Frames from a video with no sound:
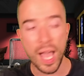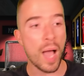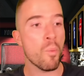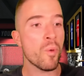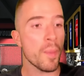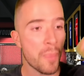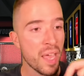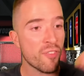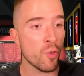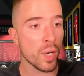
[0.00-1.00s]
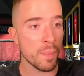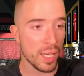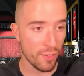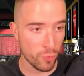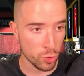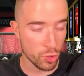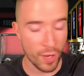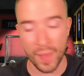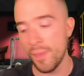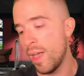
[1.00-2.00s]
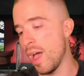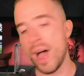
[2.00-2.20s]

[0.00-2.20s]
and we pay 40 million for Duran,